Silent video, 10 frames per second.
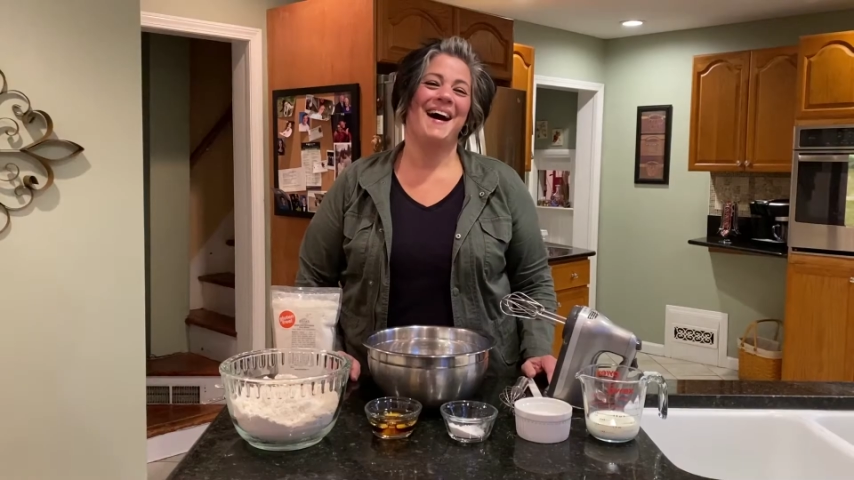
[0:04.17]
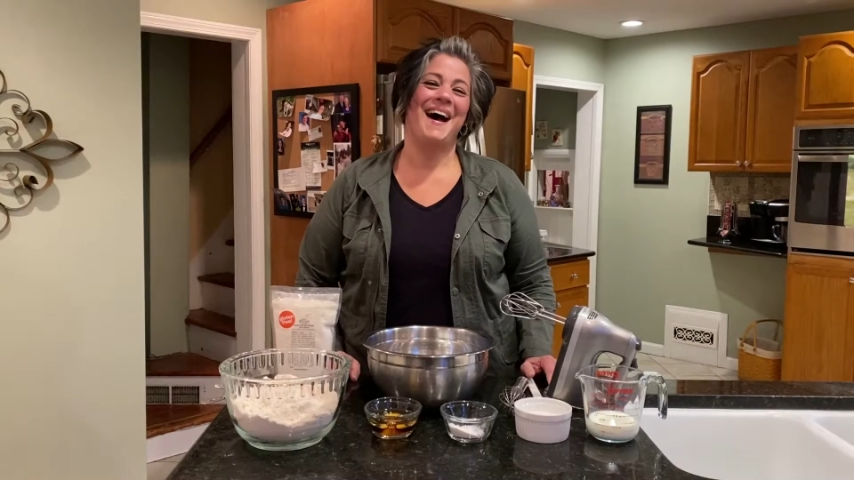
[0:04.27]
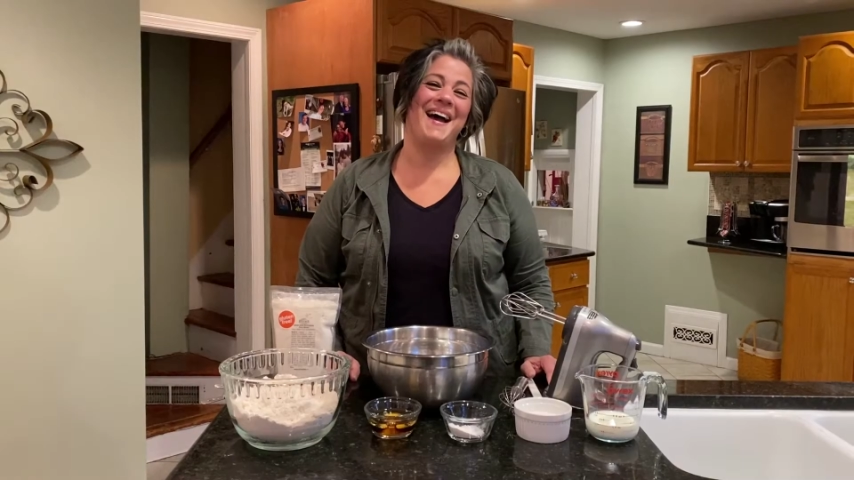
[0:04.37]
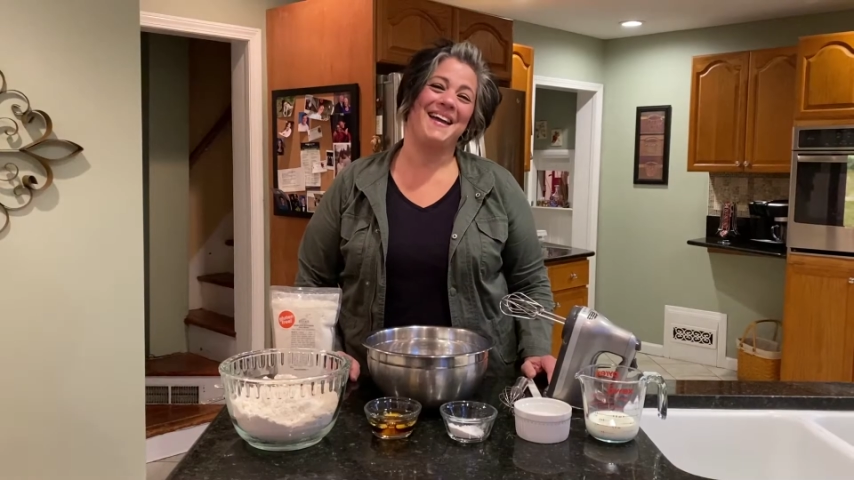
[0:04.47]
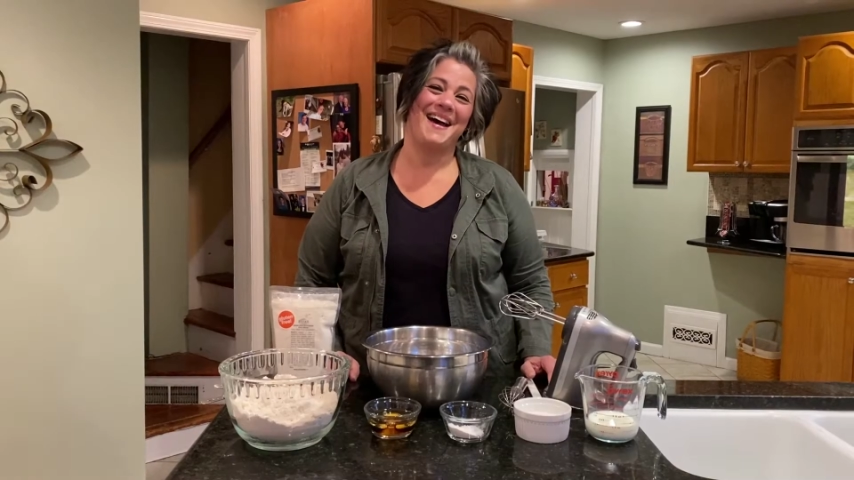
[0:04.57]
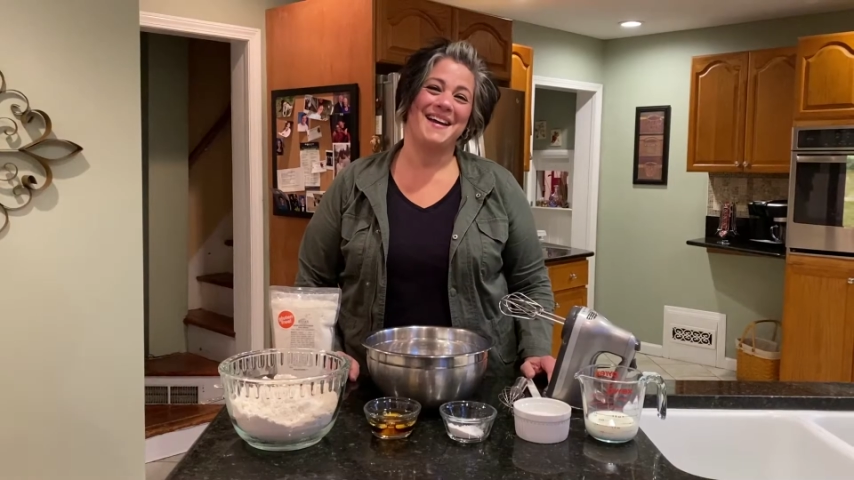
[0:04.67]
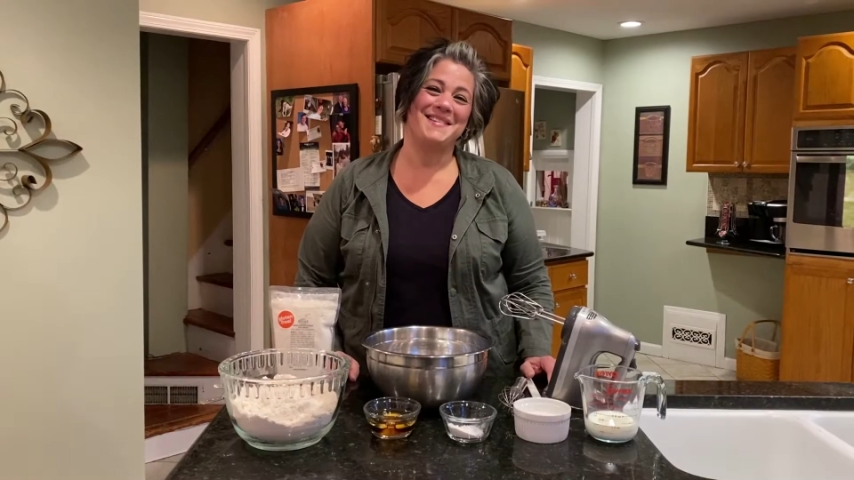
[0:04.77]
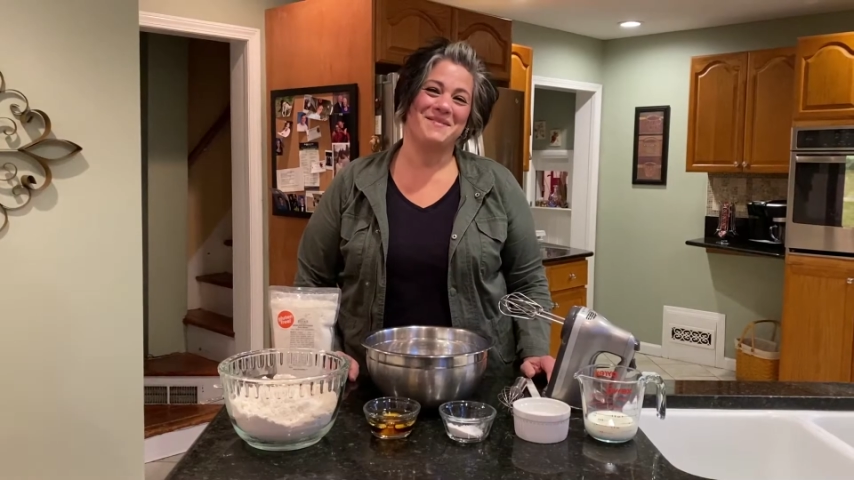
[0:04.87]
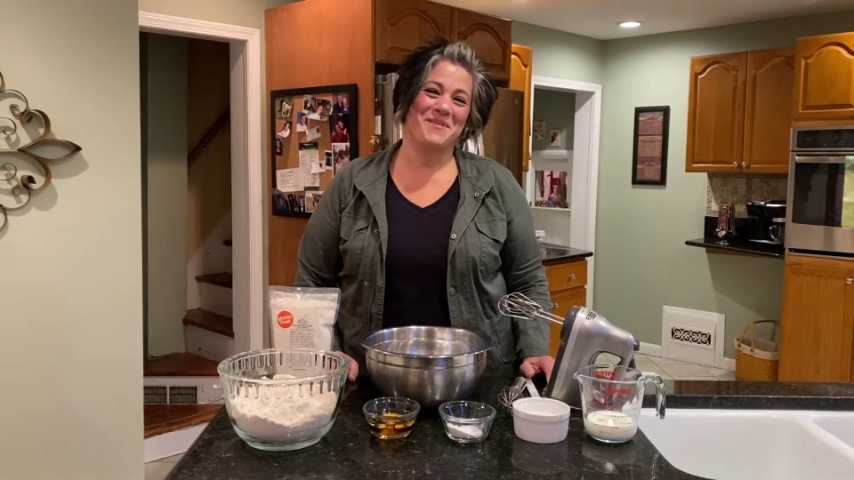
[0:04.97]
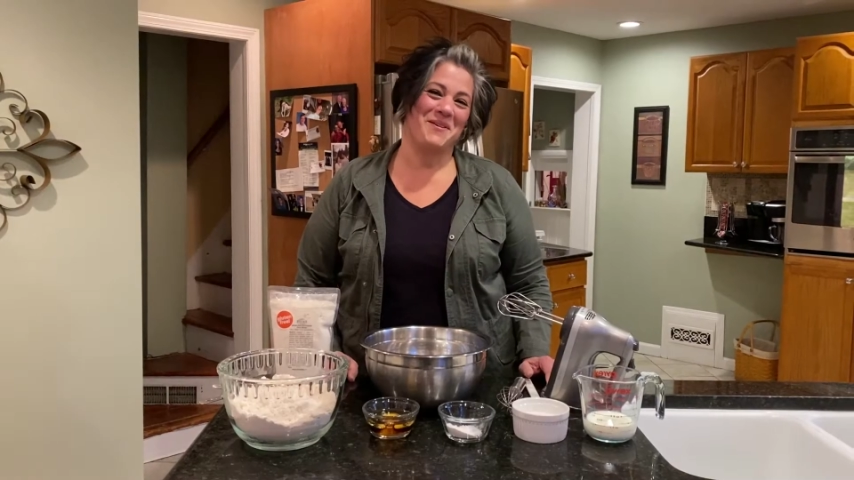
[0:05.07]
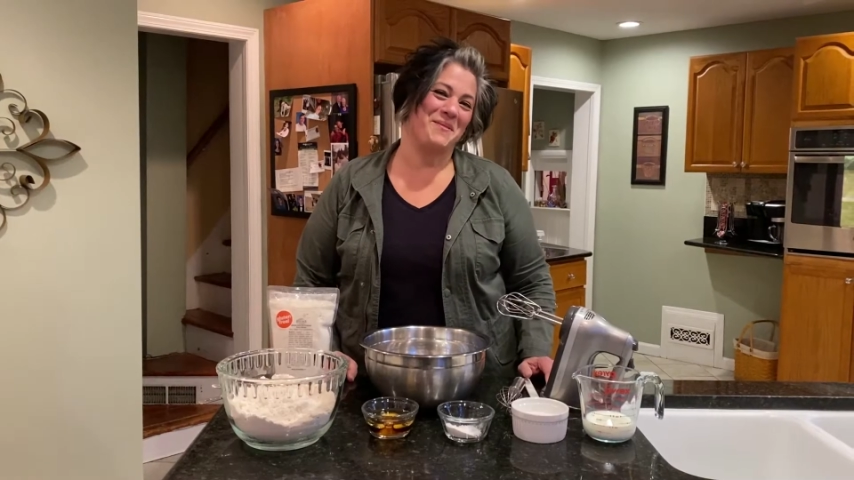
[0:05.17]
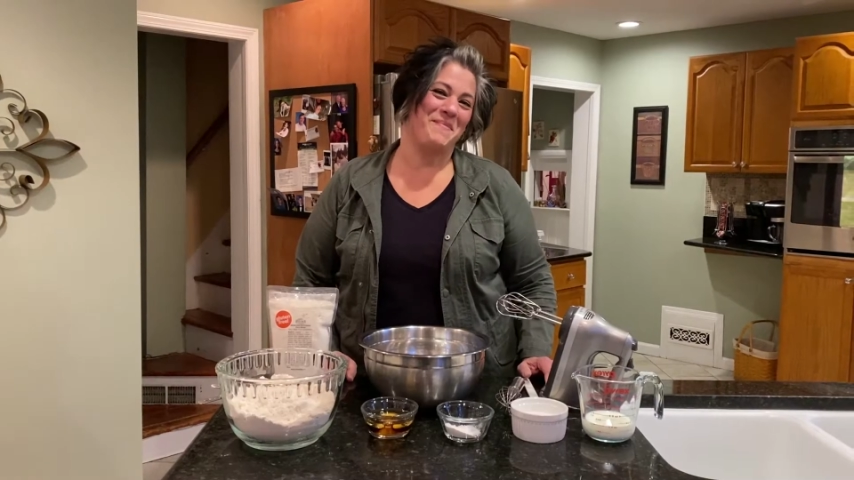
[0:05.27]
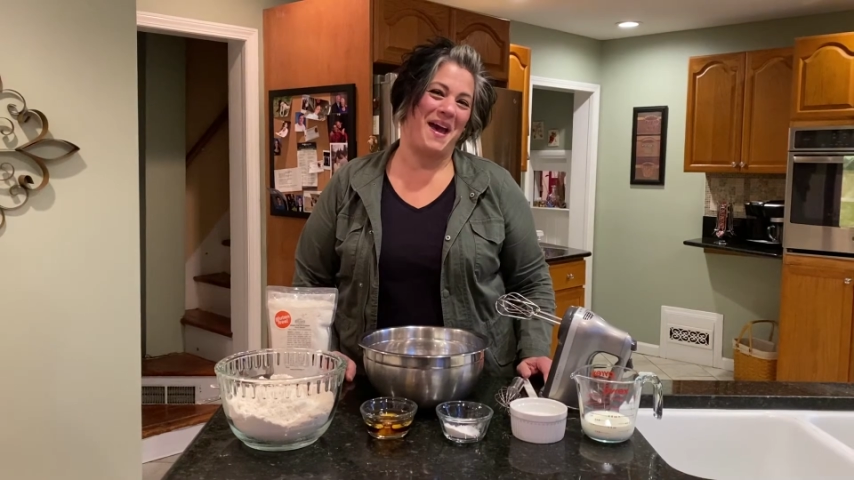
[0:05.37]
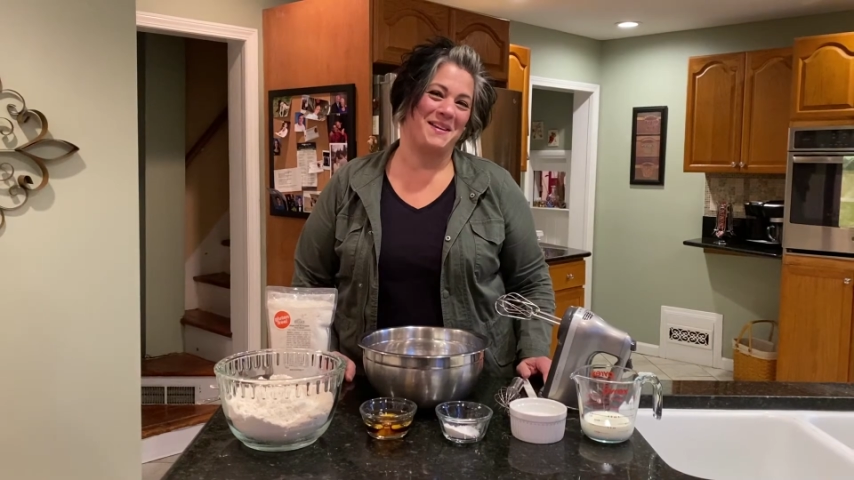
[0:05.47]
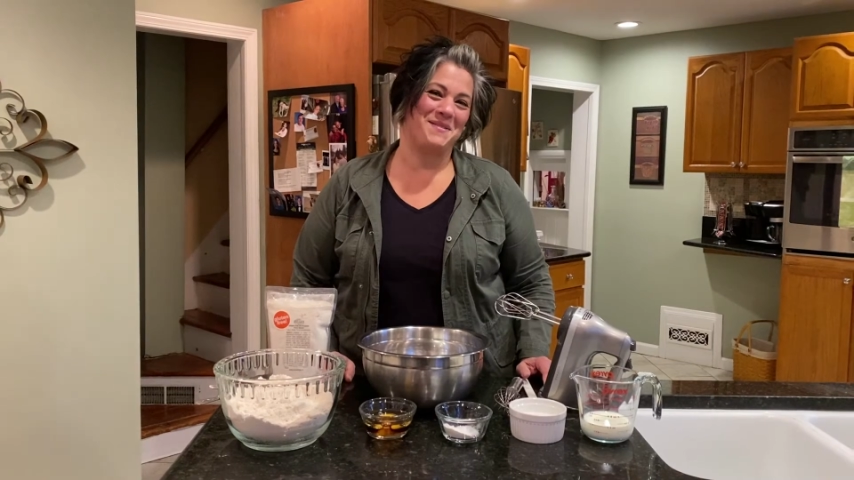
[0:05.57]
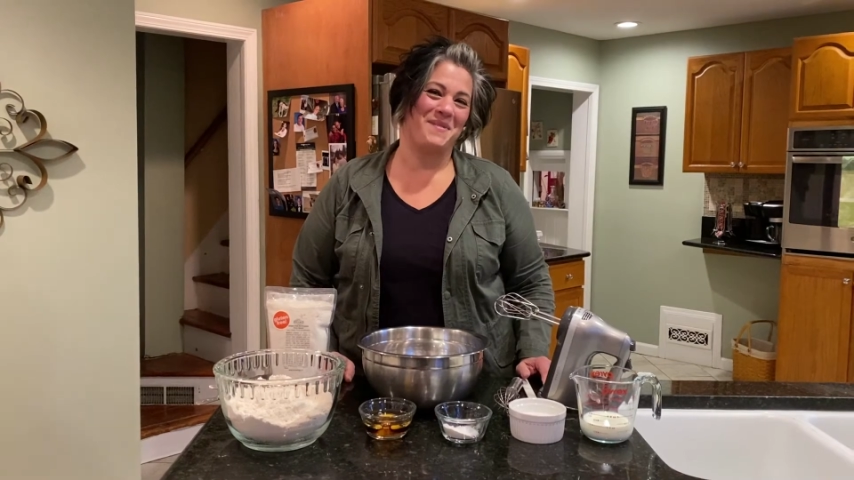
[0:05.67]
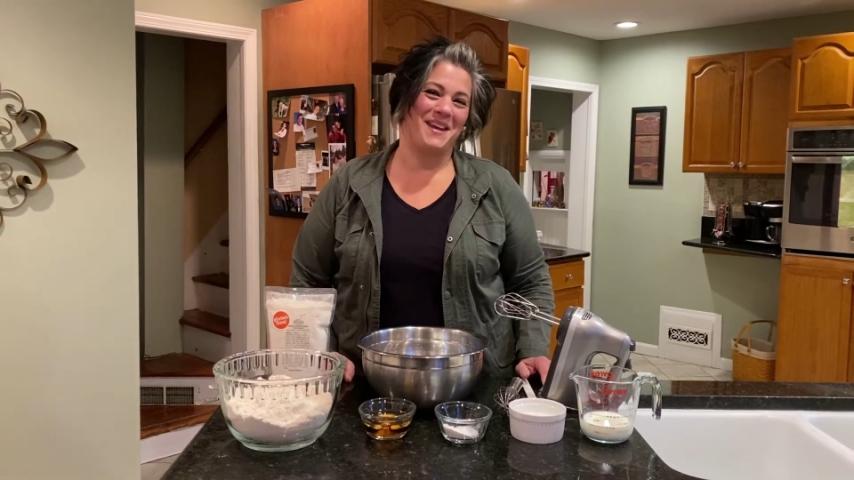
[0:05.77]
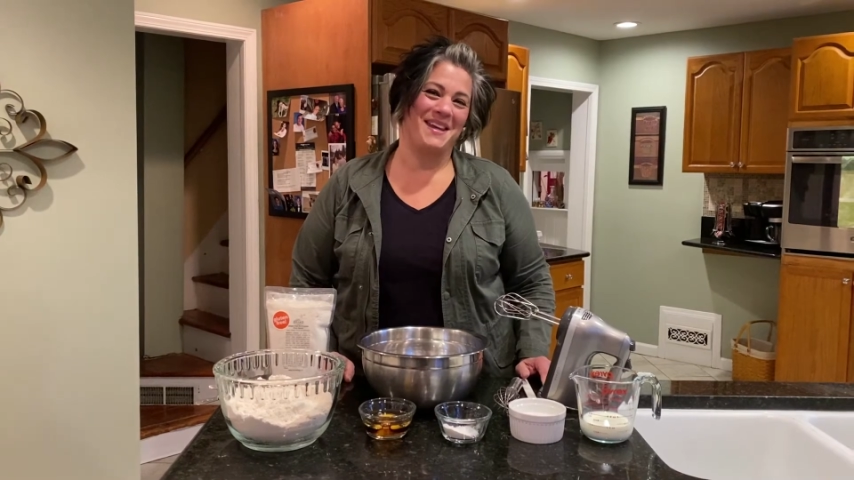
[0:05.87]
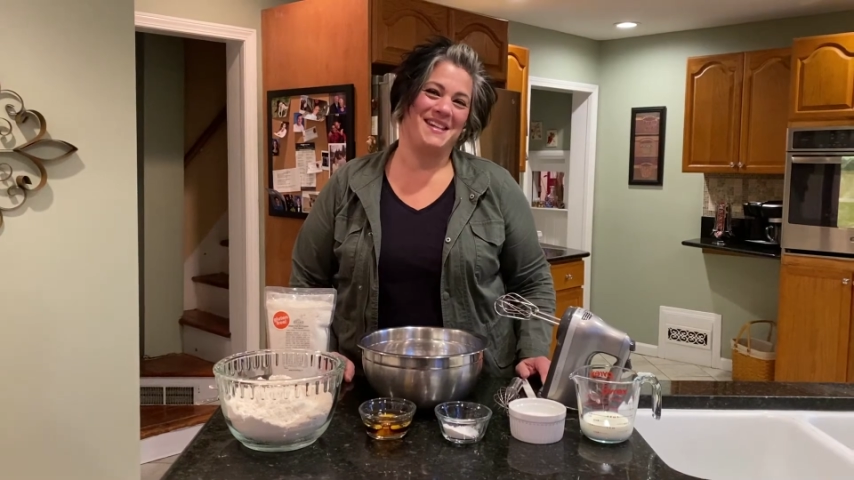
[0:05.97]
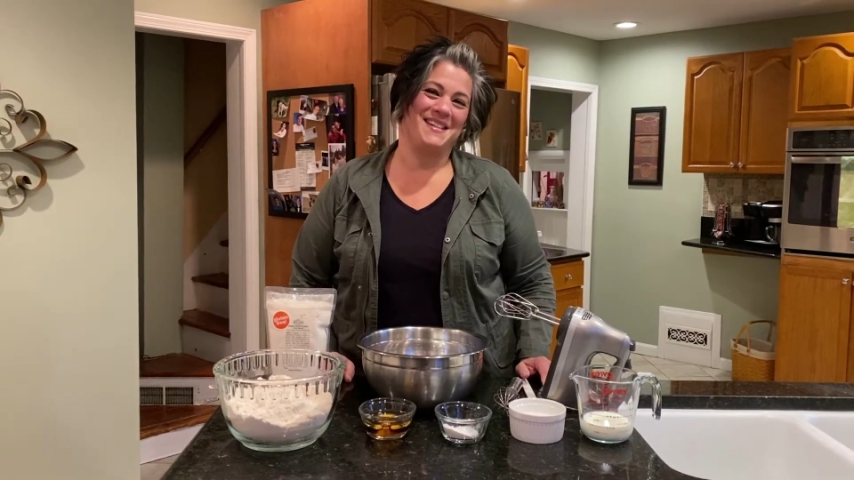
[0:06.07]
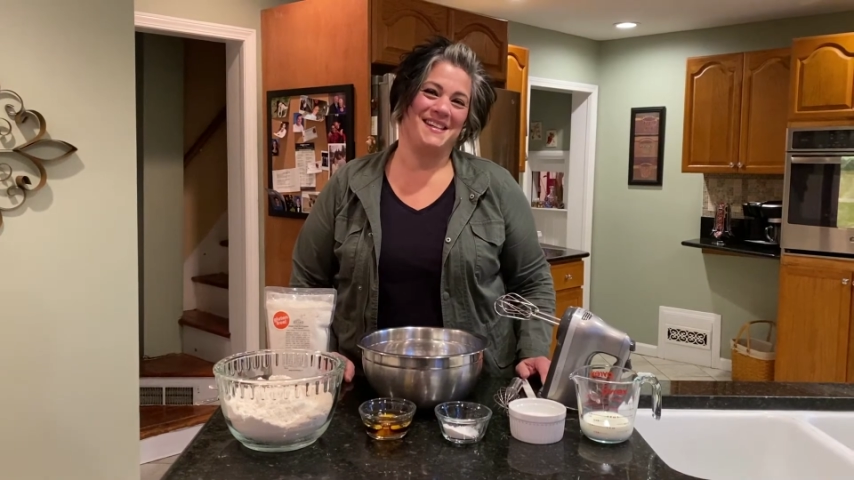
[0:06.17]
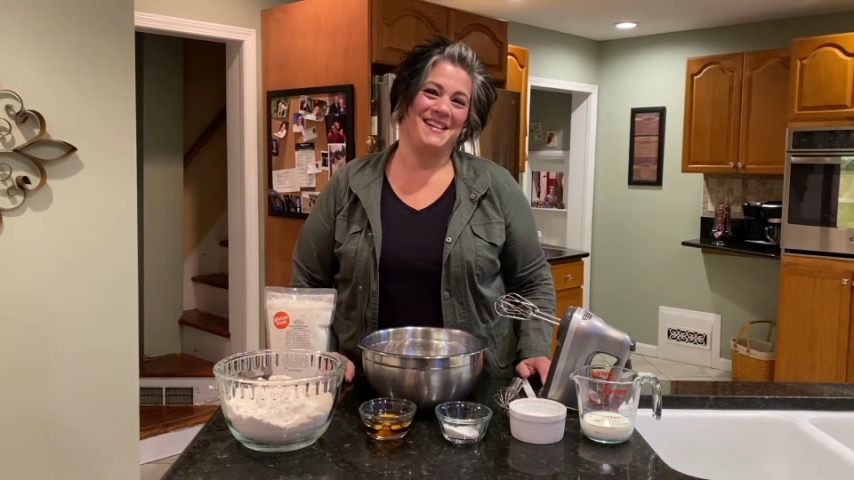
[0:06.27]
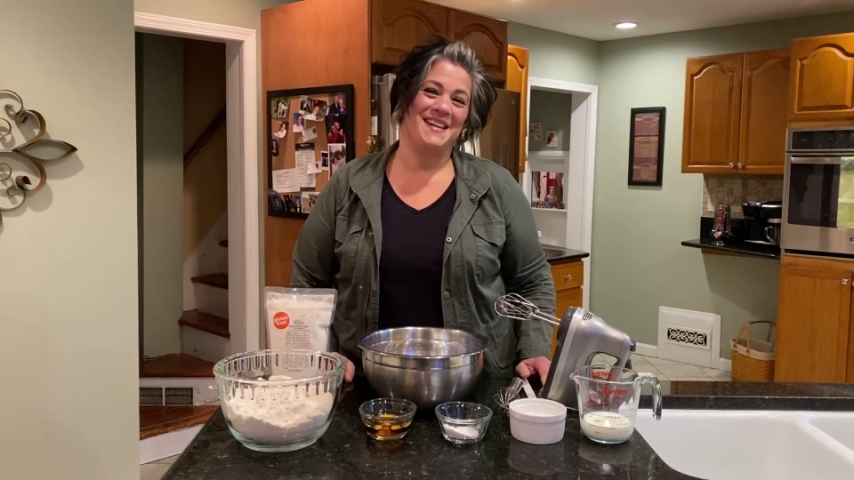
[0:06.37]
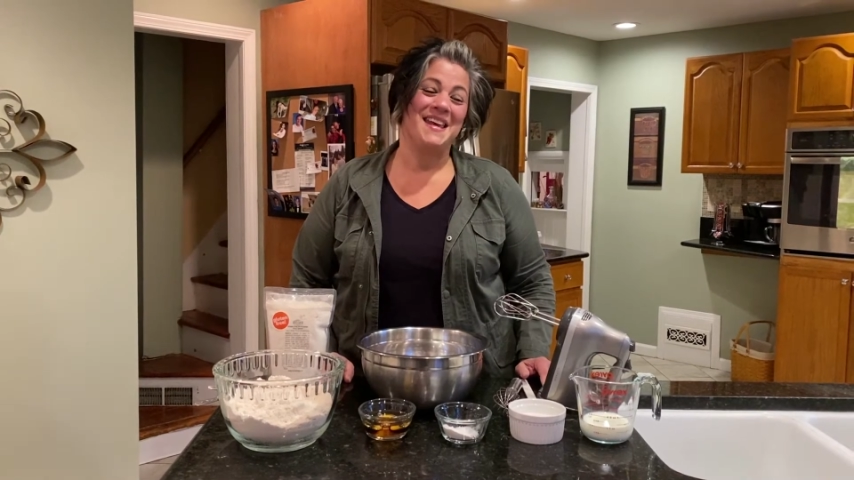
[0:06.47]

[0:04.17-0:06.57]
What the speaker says: Hi guys, and welcome back to my kitchen.